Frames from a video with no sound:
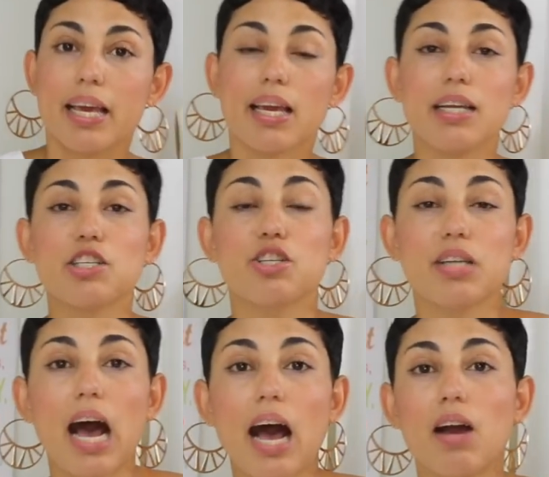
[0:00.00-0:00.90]
Each
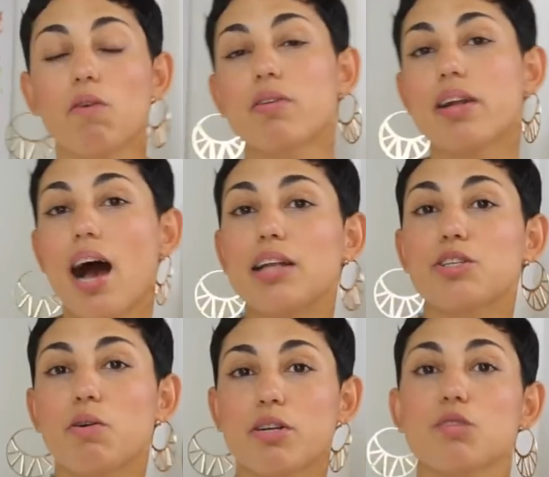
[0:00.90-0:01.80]
dot or
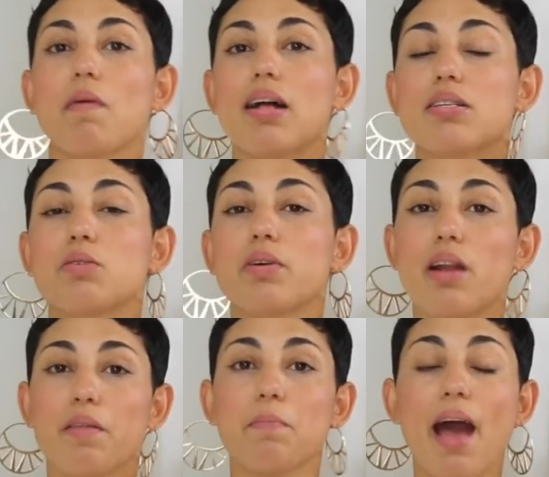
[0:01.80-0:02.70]
notch corresponds to
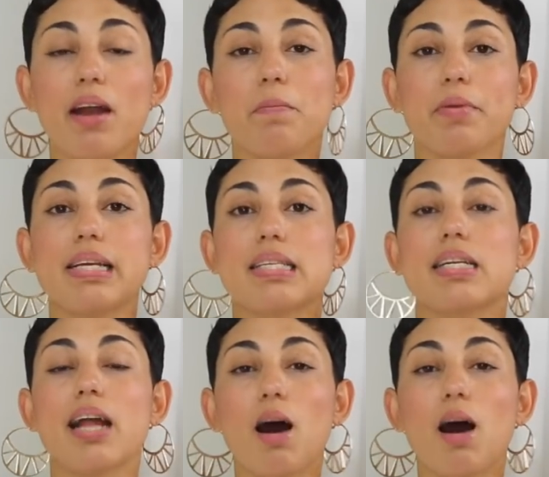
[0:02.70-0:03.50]
another pattern piece and it